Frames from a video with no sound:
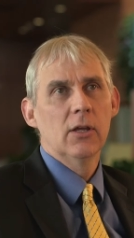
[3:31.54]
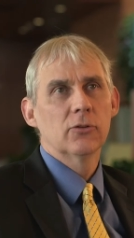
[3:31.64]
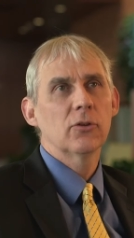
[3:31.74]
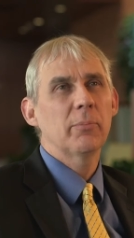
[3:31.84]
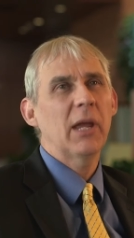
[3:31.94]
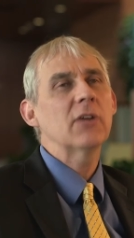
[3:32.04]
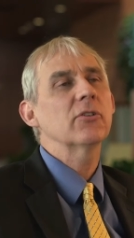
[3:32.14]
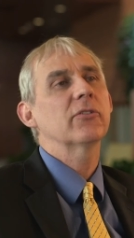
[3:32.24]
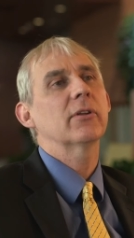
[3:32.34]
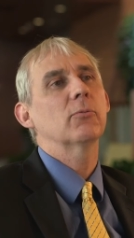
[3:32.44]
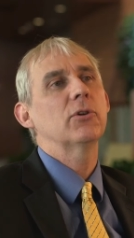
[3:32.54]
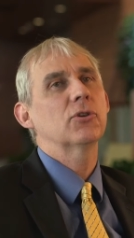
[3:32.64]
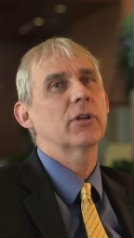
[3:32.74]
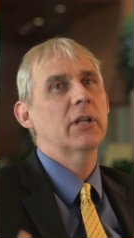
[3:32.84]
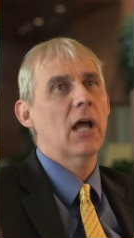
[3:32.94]
So the patients that we
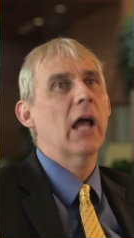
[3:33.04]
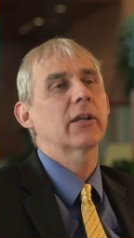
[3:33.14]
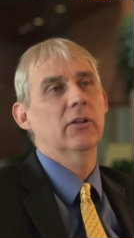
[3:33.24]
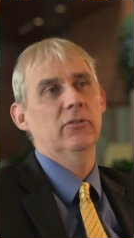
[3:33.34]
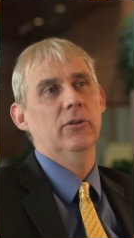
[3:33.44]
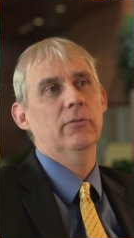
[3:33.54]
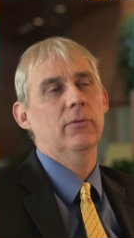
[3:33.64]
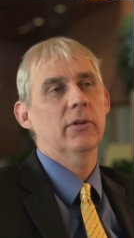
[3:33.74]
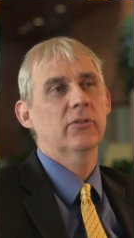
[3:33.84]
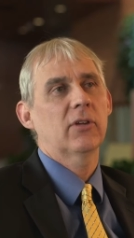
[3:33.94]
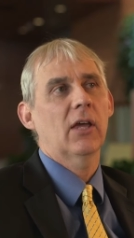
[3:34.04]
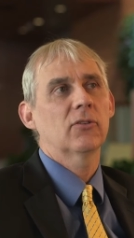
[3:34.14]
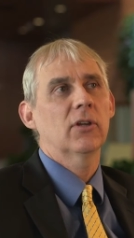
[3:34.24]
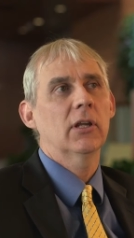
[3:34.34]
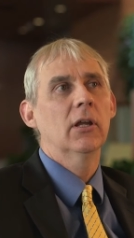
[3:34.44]
should not consider for this
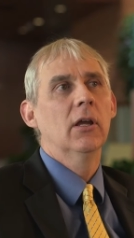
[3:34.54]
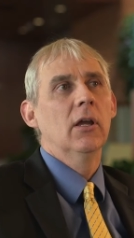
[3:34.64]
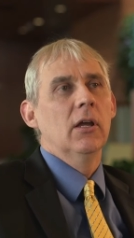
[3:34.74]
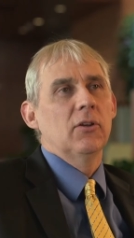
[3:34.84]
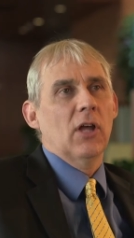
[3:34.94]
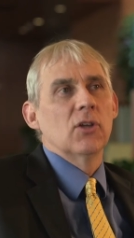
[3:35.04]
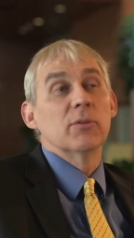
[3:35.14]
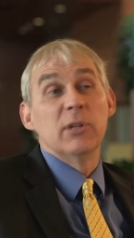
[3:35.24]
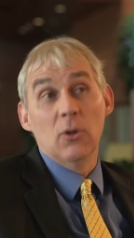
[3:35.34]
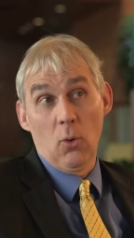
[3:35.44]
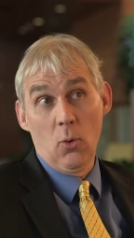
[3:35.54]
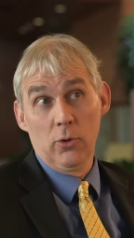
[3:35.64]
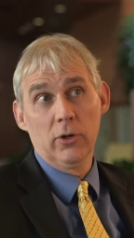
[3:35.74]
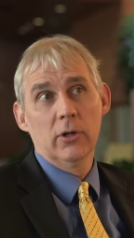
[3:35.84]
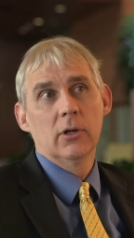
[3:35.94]
testing tend to be
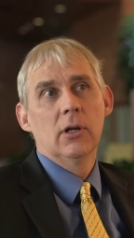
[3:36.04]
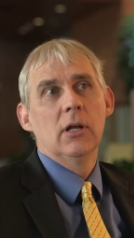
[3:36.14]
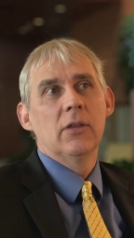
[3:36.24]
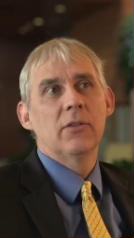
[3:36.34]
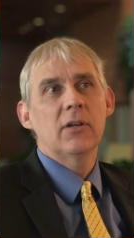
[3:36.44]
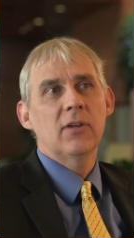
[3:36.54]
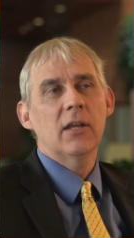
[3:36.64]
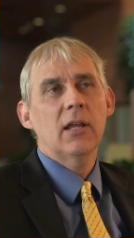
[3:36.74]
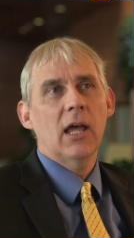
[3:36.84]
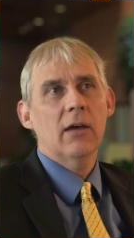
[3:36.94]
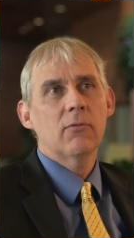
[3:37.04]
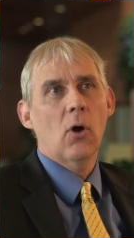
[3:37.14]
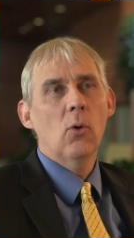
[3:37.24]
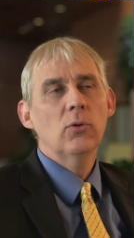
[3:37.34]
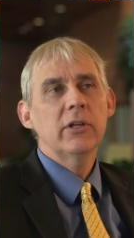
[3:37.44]
older. They tend to have
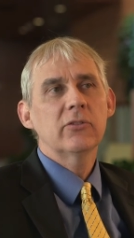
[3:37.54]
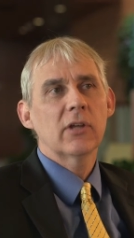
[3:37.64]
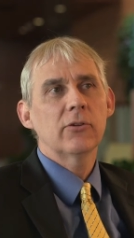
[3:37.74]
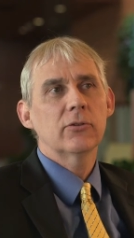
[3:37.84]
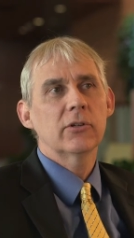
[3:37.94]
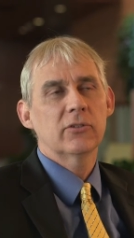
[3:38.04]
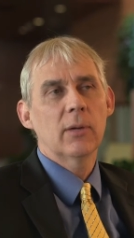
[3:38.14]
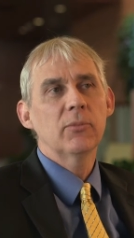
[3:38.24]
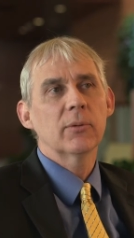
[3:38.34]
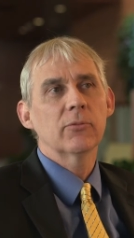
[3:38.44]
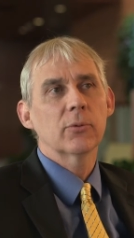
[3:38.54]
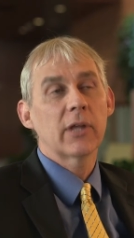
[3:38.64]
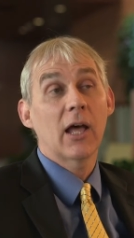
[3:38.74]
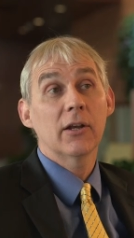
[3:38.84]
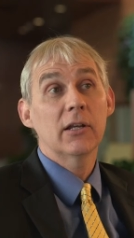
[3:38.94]
only sensory symptoms
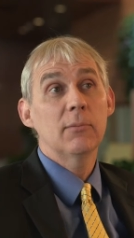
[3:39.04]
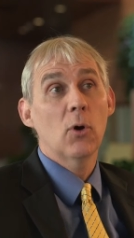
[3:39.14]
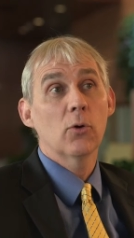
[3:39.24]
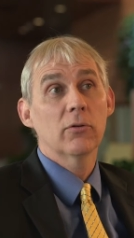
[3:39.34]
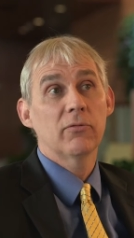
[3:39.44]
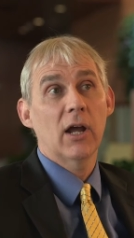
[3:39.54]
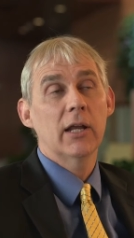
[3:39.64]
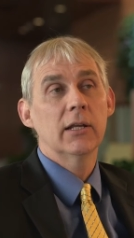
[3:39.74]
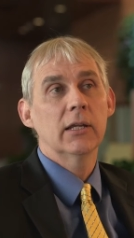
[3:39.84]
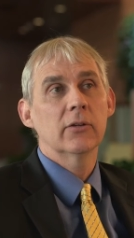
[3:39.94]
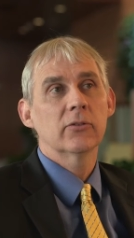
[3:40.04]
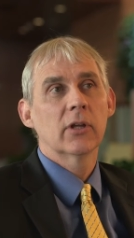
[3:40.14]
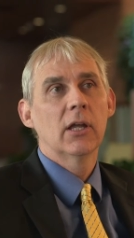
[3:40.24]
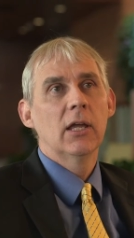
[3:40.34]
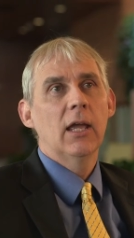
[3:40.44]
without any motor findings.
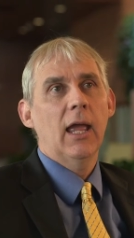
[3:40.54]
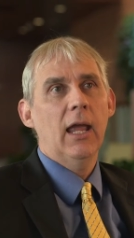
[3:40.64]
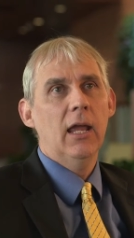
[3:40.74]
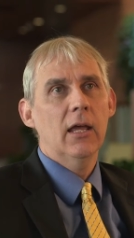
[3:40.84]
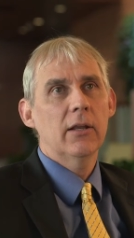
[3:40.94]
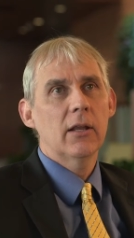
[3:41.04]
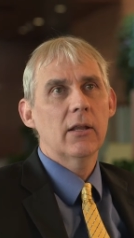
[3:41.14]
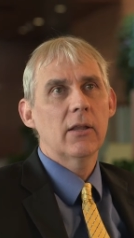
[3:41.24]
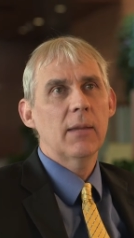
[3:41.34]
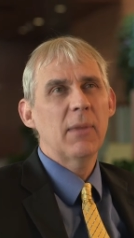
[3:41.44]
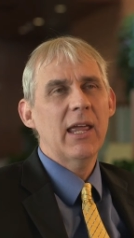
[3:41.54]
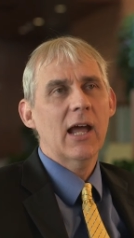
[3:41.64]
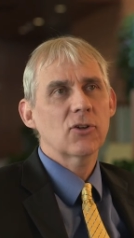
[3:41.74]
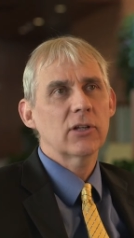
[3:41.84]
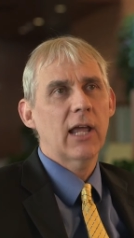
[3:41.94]
And they may
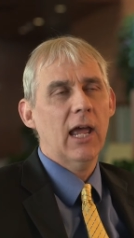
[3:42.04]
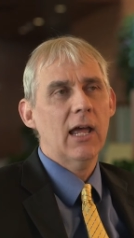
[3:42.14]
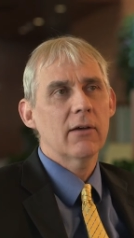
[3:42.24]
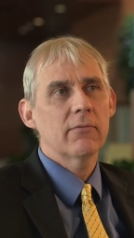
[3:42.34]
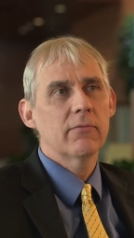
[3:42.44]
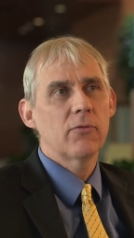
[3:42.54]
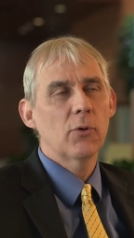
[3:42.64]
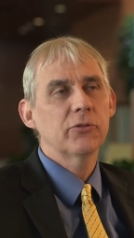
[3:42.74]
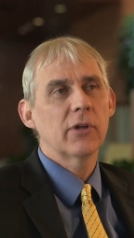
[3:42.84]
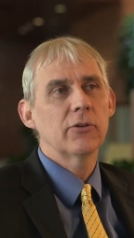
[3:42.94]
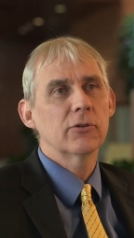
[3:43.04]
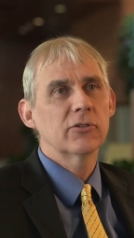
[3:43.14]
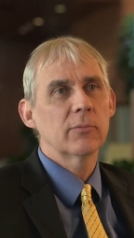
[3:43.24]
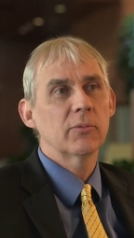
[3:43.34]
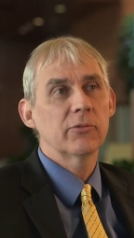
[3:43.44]
actually have those sensory
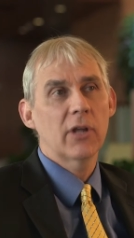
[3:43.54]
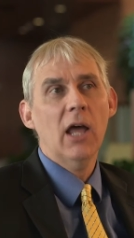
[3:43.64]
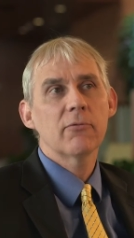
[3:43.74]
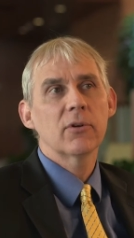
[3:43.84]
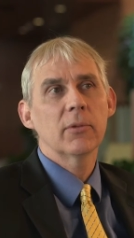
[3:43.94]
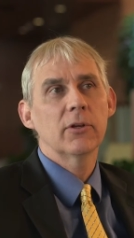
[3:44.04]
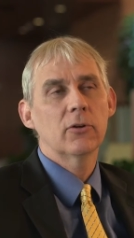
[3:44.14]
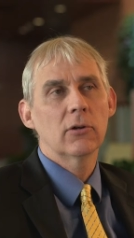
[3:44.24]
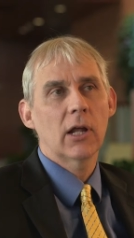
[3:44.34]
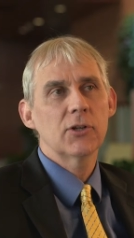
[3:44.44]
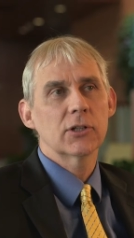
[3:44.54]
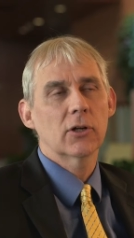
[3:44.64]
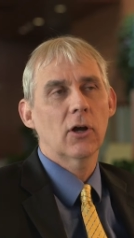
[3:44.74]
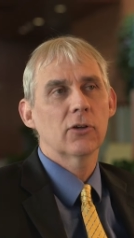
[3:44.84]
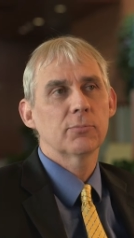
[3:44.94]
symptoms not from a neurologic
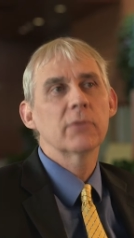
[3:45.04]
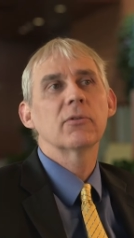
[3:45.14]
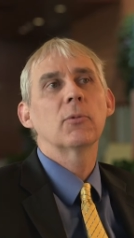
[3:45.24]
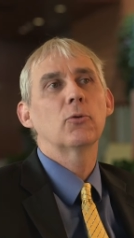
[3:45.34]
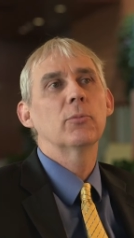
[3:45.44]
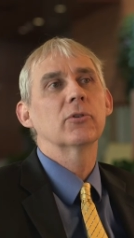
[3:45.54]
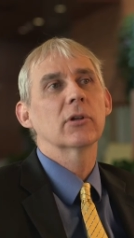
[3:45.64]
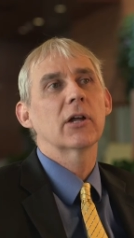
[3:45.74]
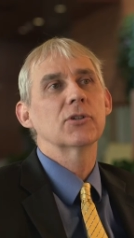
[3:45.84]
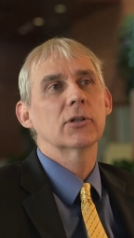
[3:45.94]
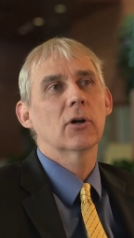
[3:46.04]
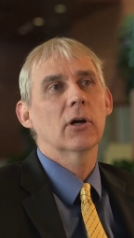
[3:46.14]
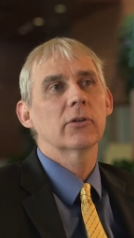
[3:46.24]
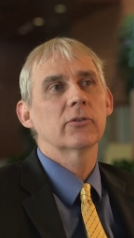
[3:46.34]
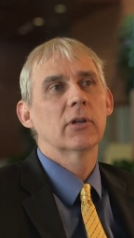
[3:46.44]
cause, but from a rheumatologic
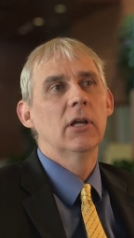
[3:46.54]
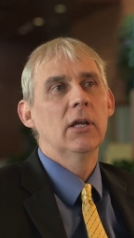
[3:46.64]
cause.